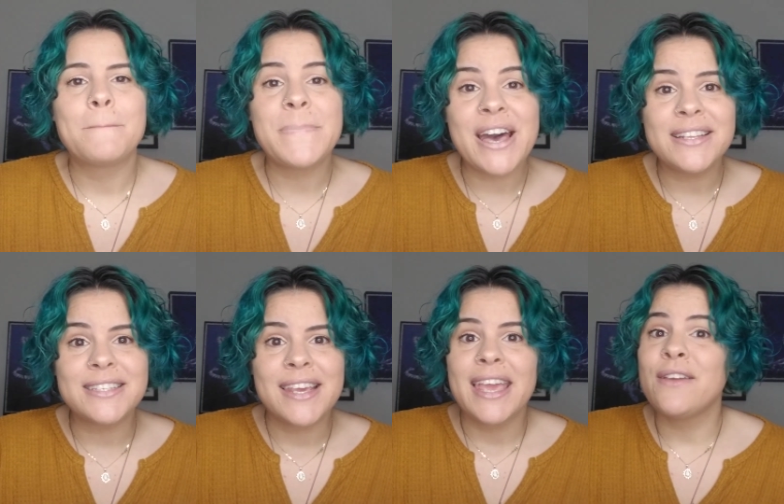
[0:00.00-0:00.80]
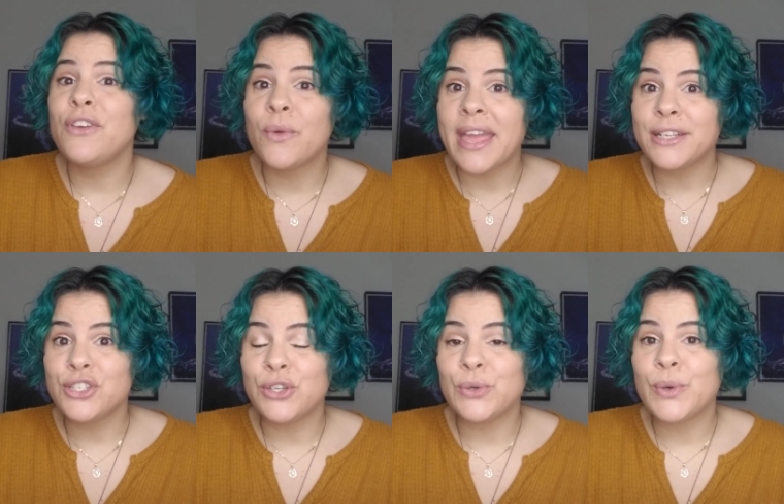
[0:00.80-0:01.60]
But if you like
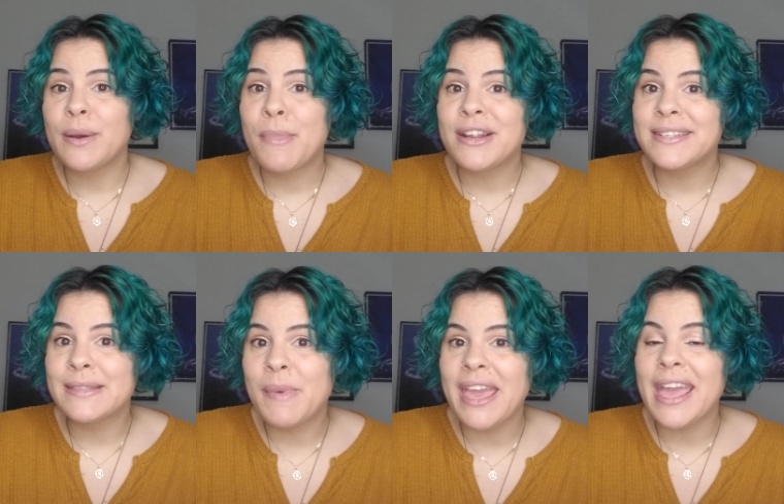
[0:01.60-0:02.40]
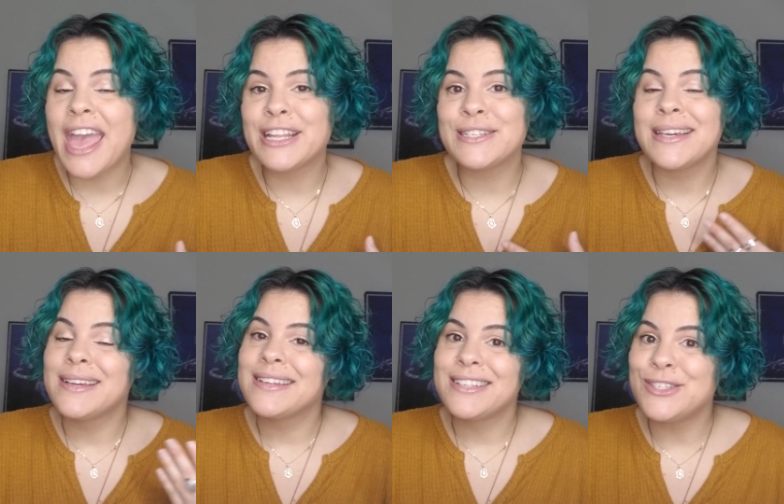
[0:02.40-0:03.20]
to participate and
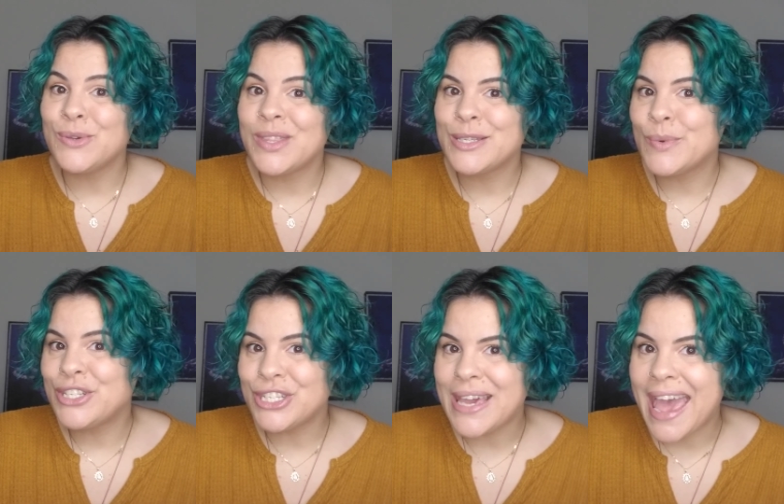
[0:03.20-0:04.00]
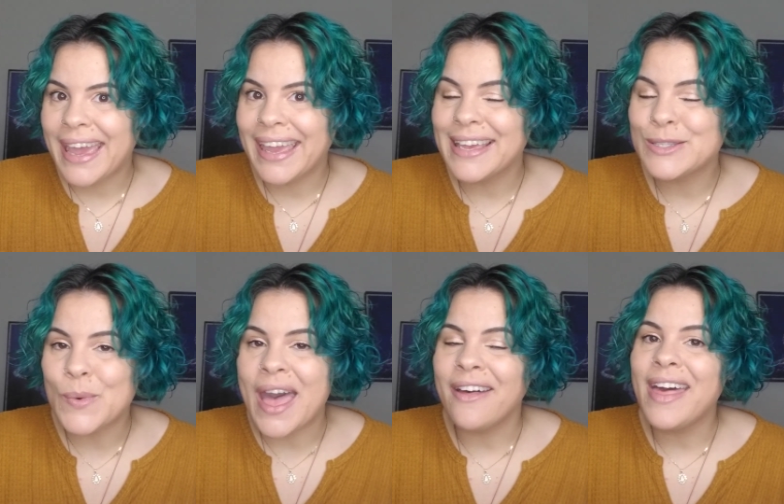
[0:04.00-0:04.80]
do this witchy tag as
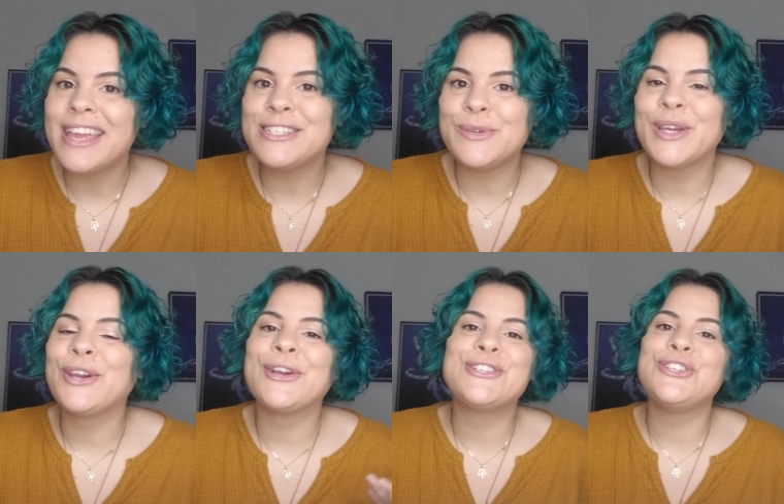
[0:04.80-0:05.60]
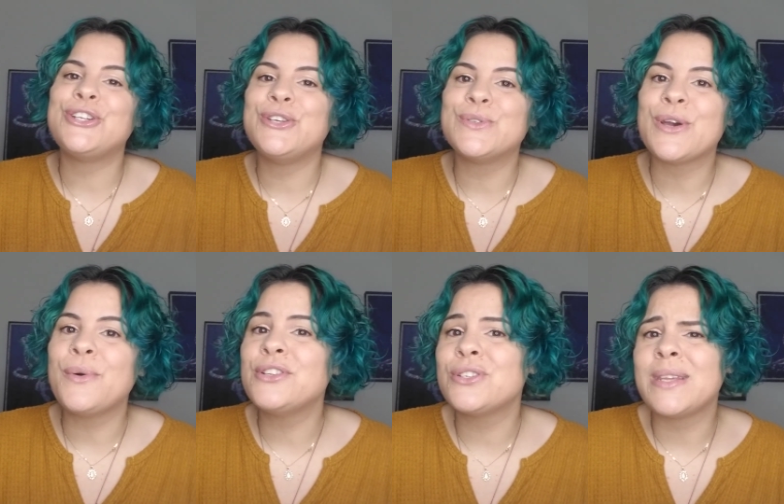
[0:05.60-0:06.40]
well, I do encourage you to do so
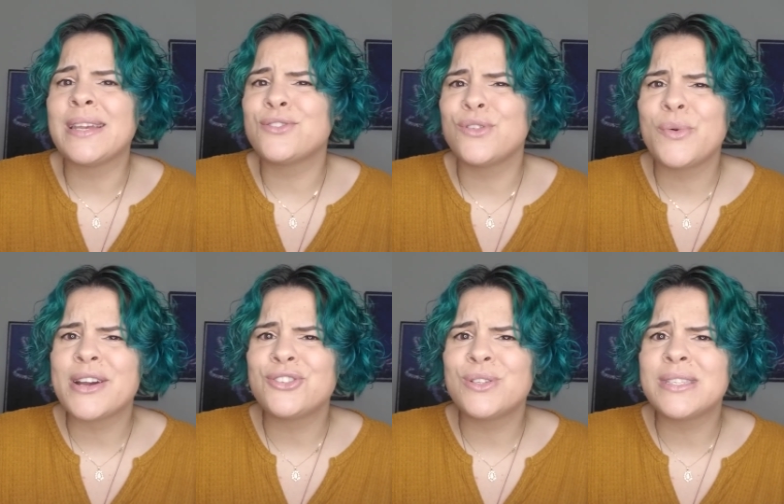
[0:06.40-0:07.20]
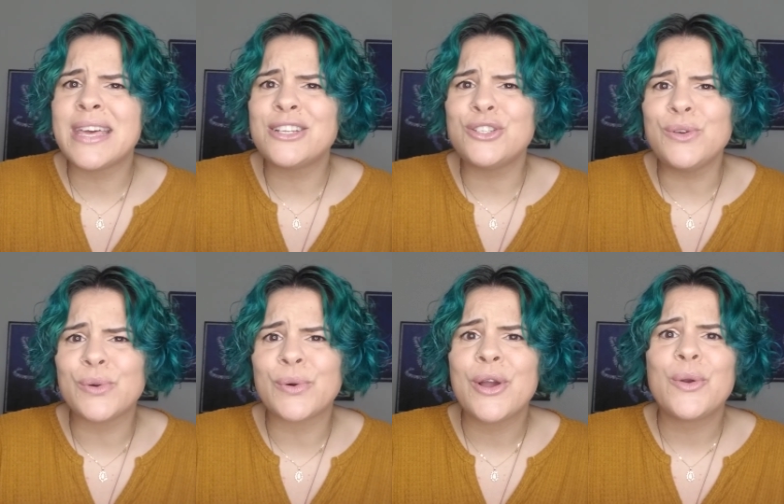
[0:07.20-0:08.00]
and just answer the questions that
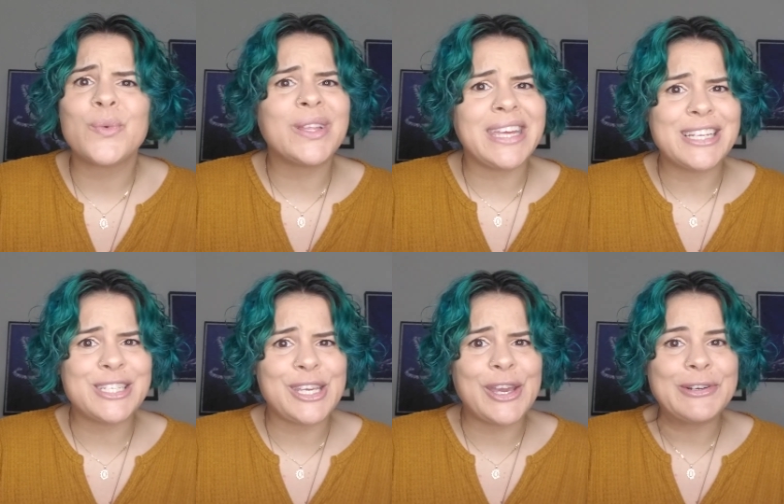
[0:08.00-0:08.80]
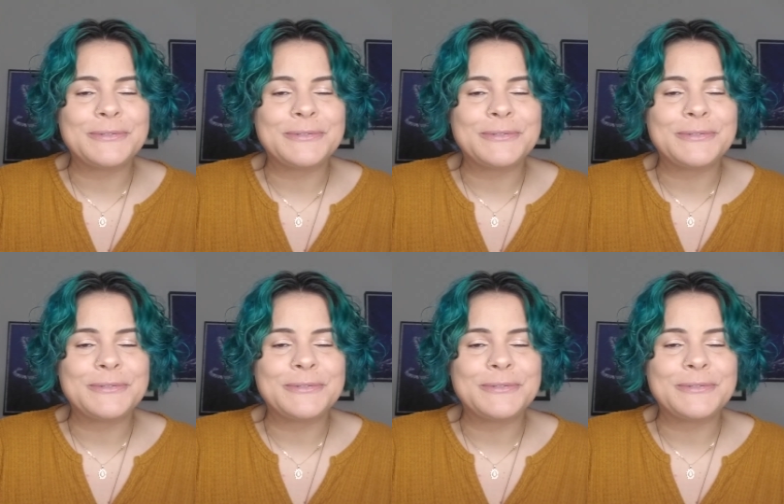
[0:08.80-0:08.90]
do relate to you.